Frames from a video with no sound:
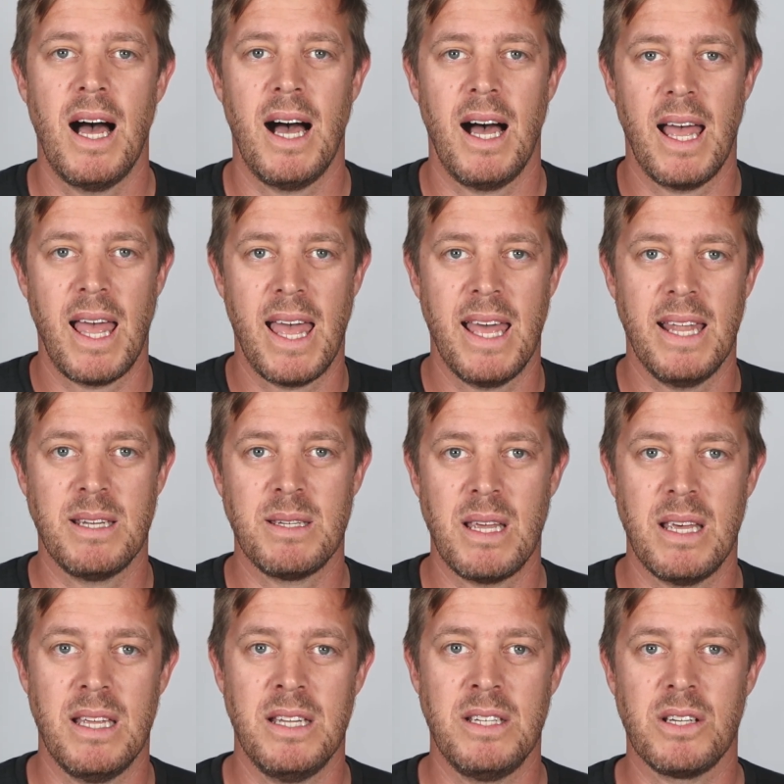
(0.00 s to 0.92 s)
and
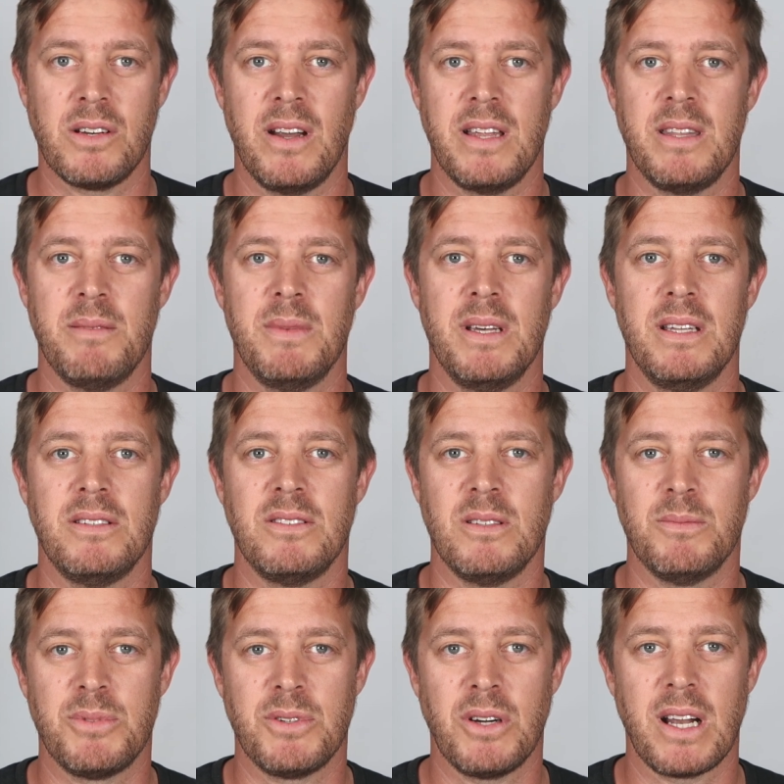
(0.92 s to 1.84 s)
integrate them into
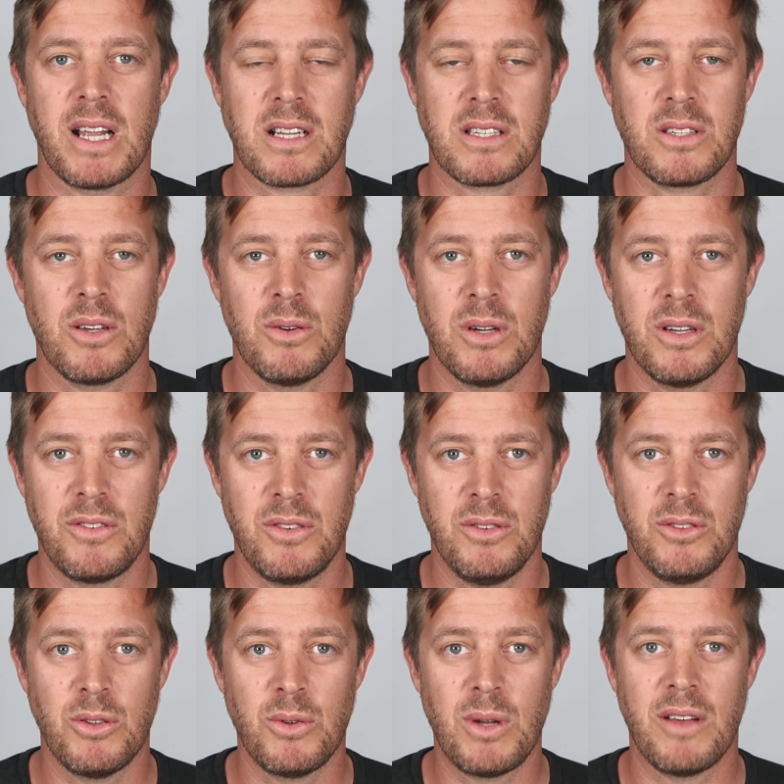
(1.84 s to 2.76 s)
the product. So if
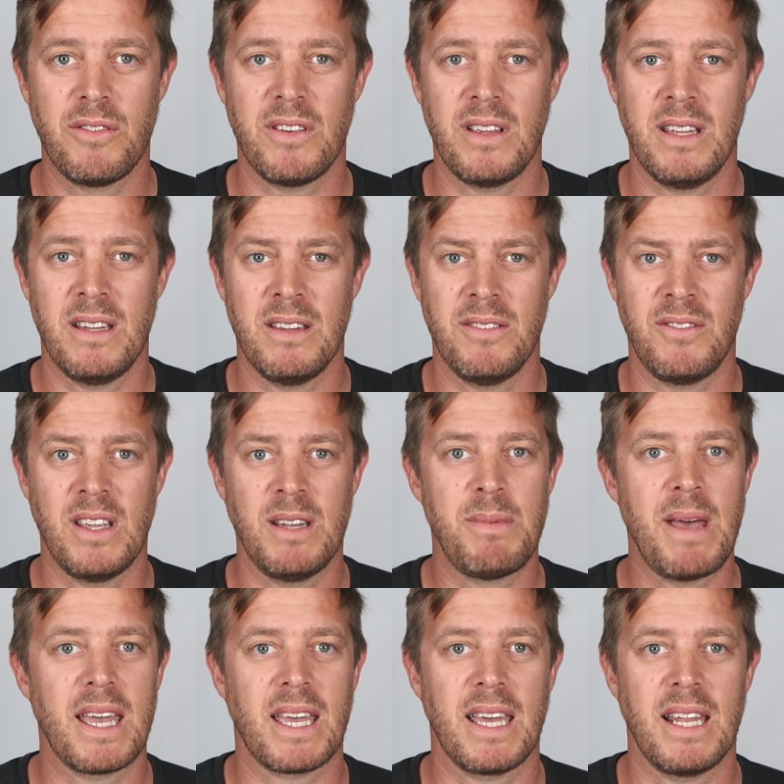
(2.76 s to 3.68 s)
you do have
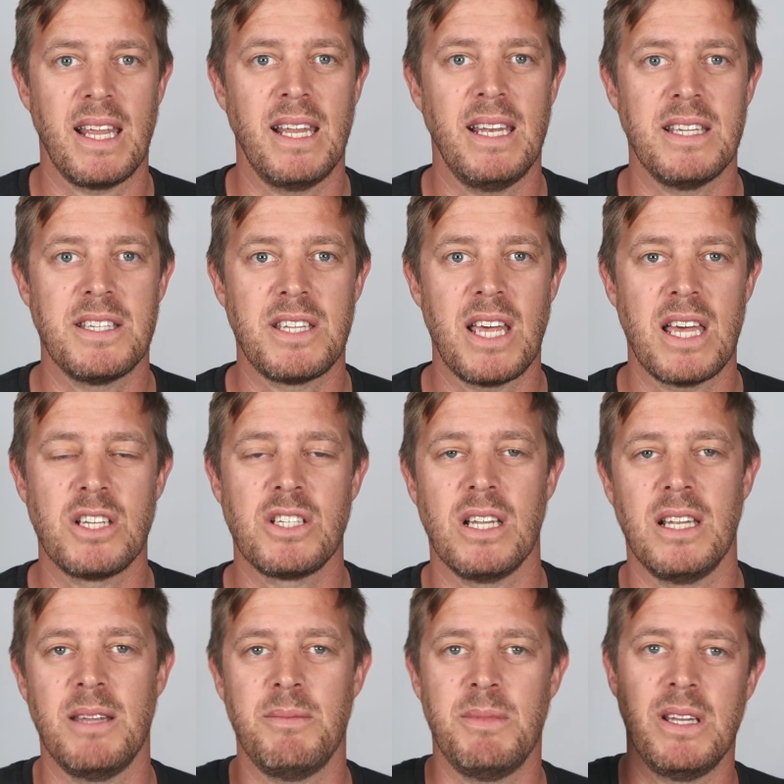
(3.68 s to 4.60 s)
feedback at any
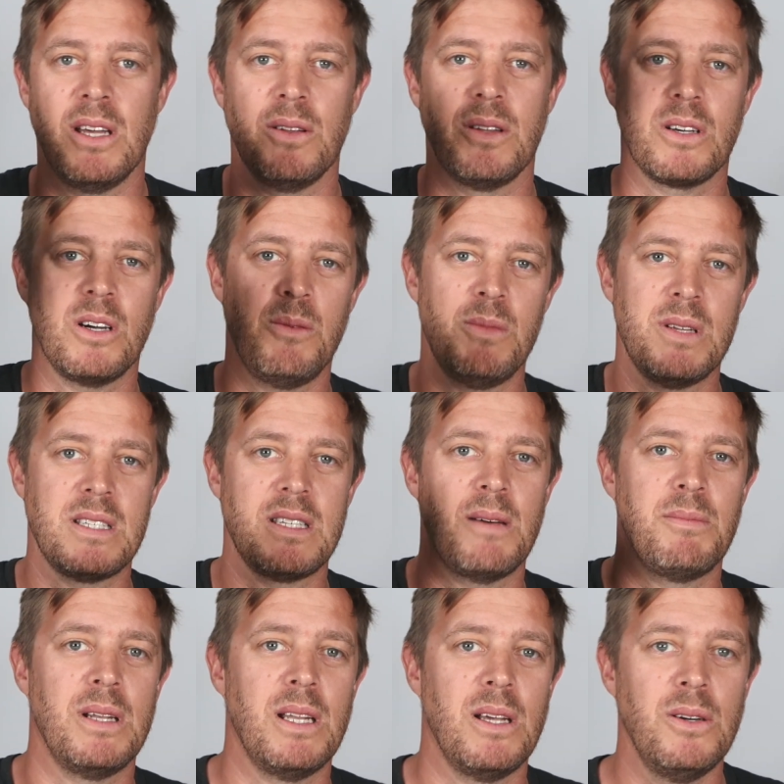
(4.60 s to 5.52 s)
stage, let me know in the comments
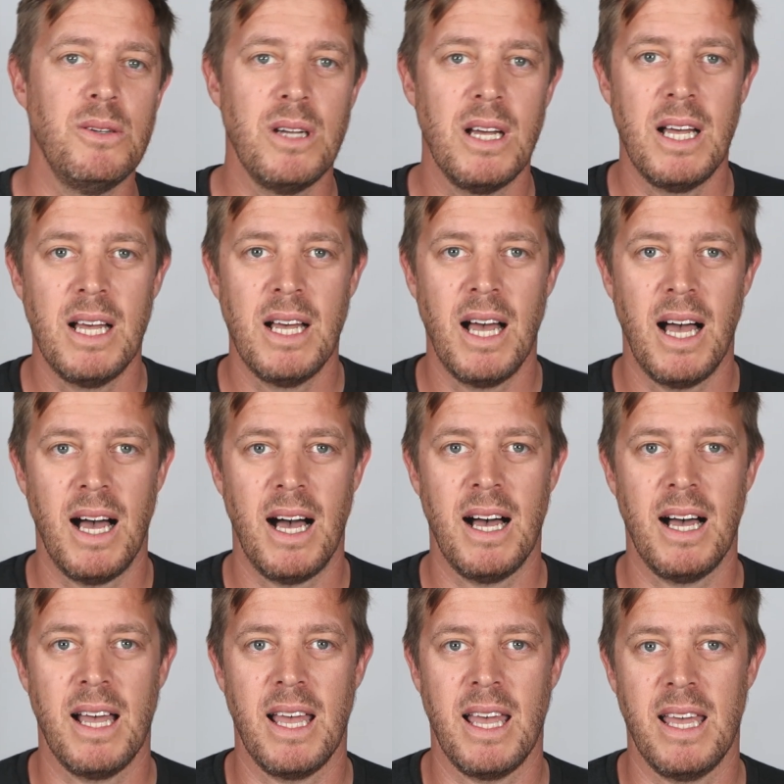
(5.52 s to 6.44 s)
down below
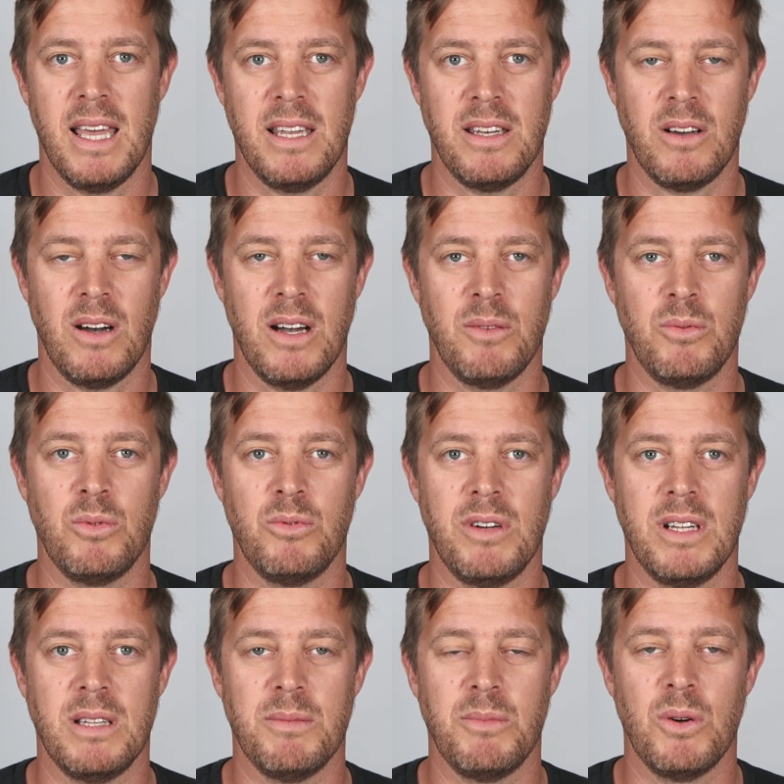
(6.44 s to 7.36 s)
and I will
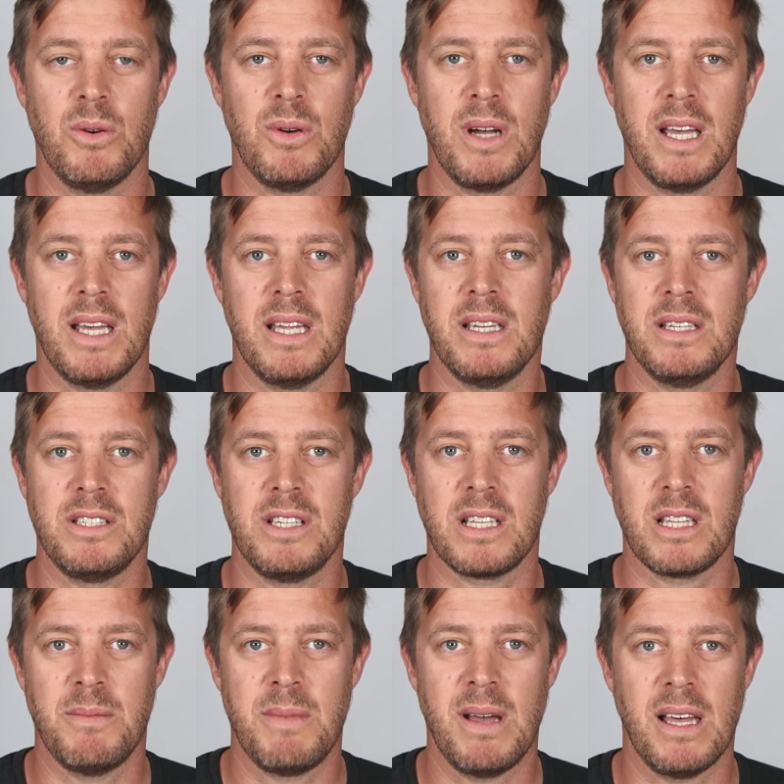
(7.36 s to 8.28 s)
read them all and
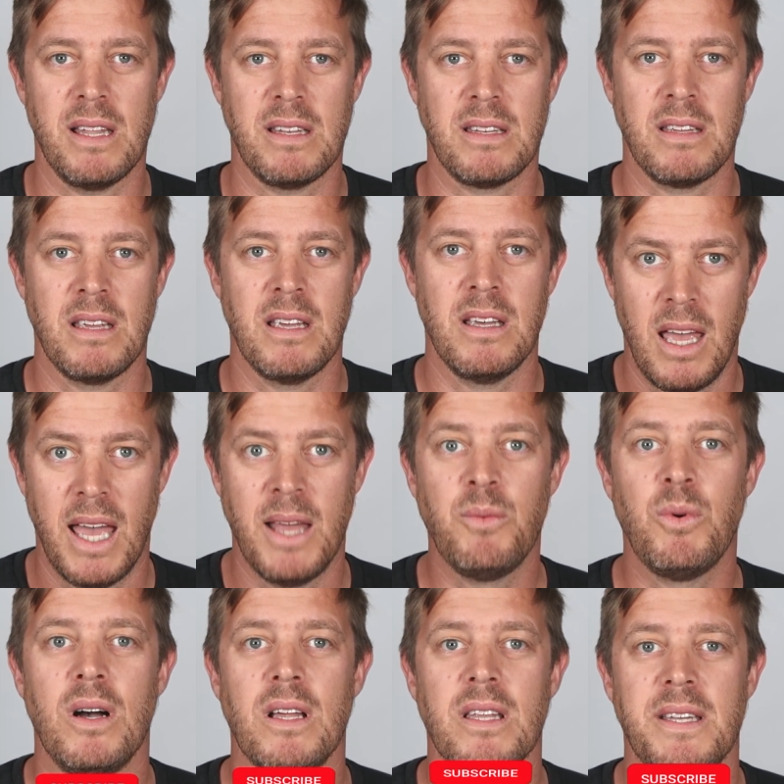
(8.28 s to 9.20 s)
check them out.
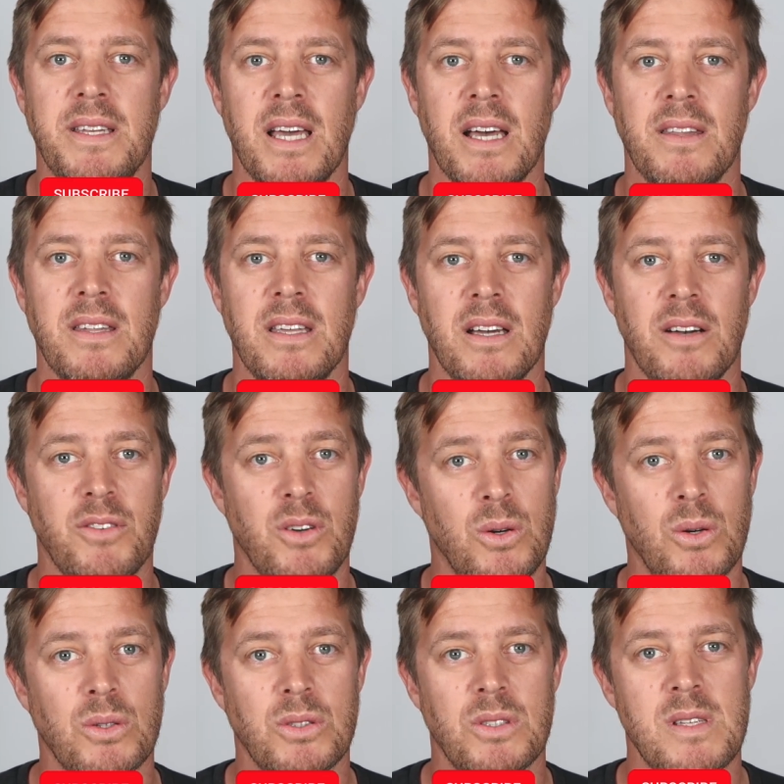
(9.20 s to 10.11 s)
And while you're down there, of
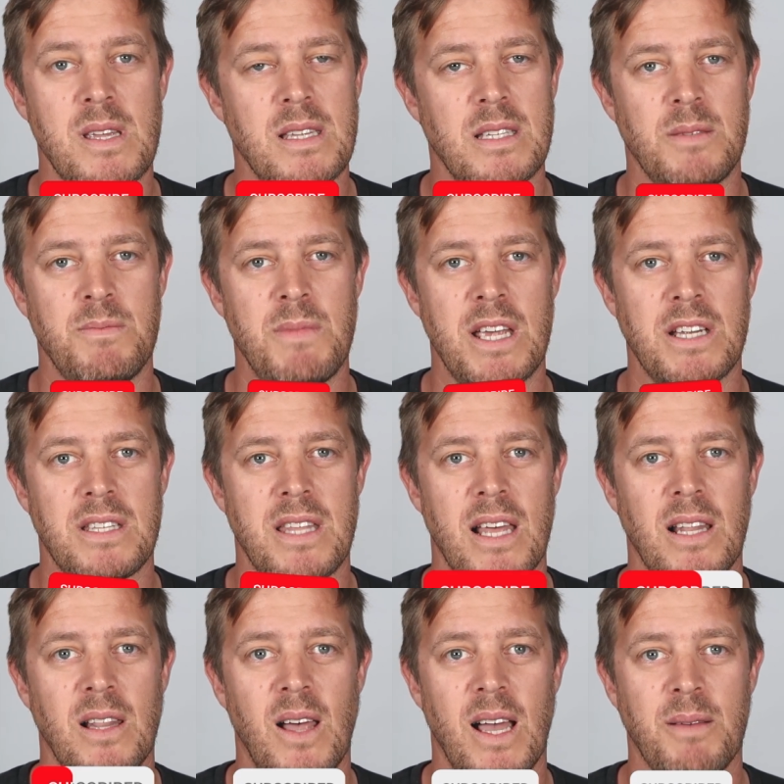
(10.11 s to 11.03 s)
course, smash
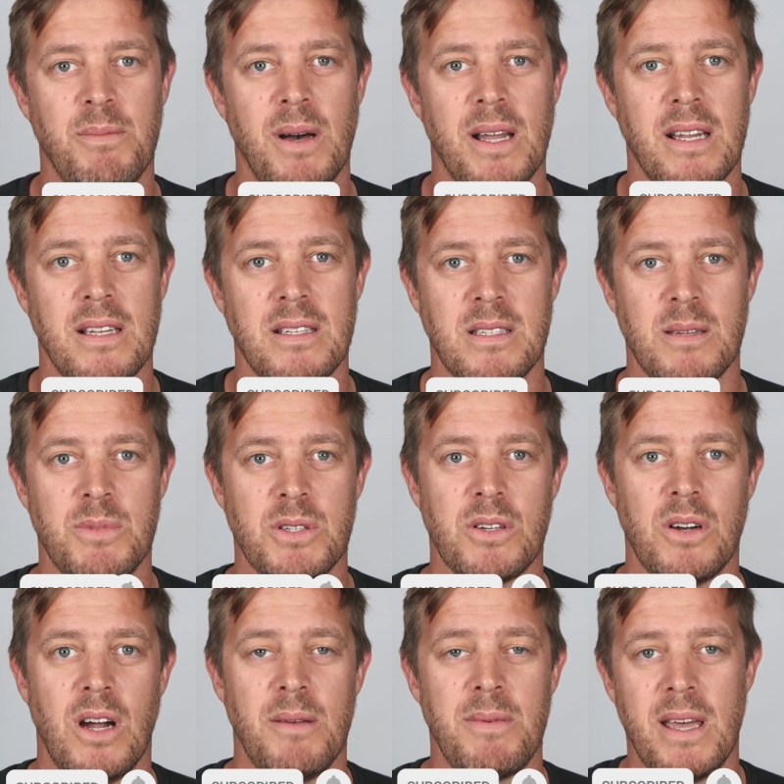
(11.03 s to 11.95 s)
that like button,
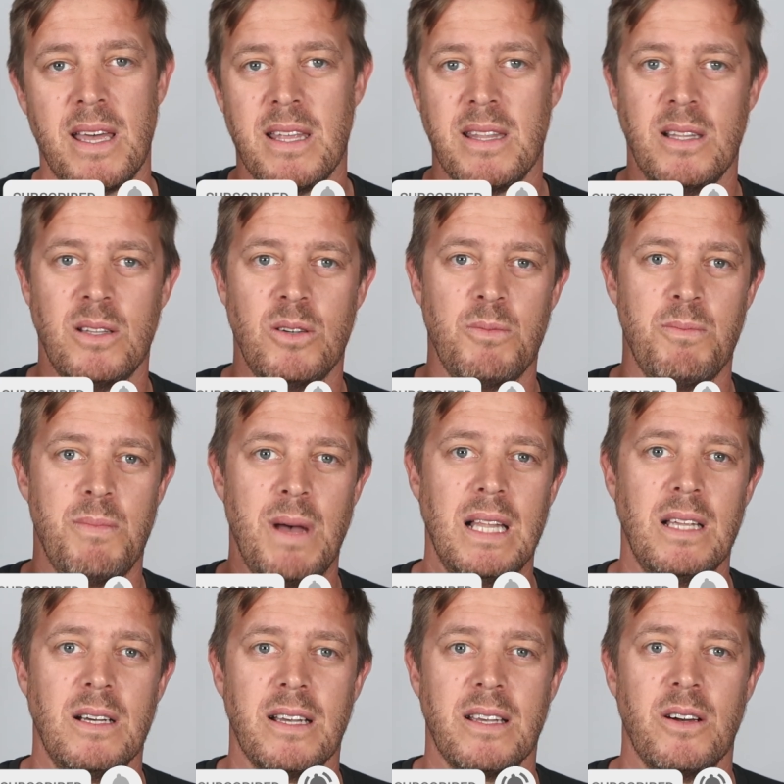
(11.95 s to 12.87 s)
subscribe, and the little
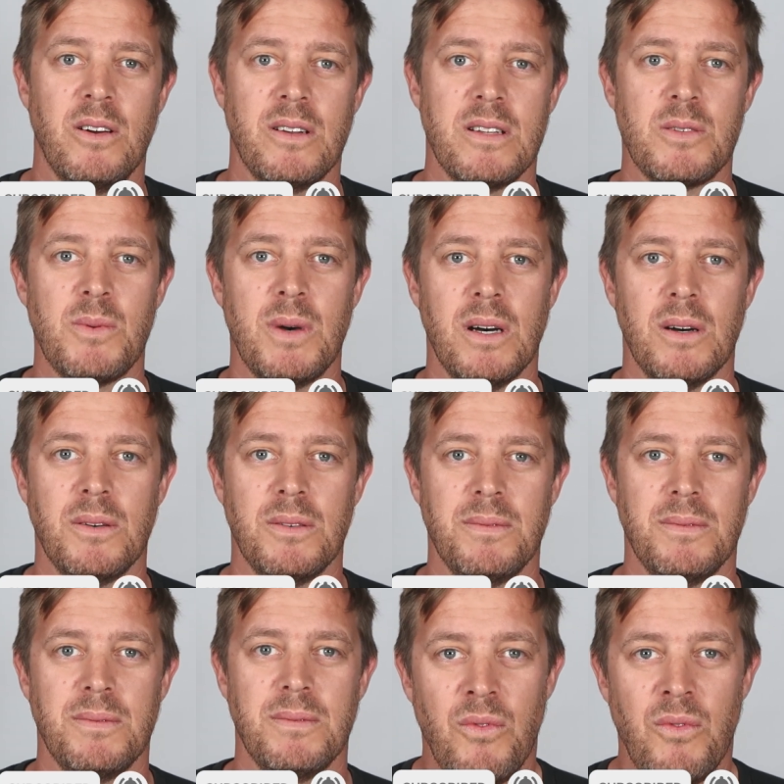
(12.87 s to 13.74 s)
bell icon as well.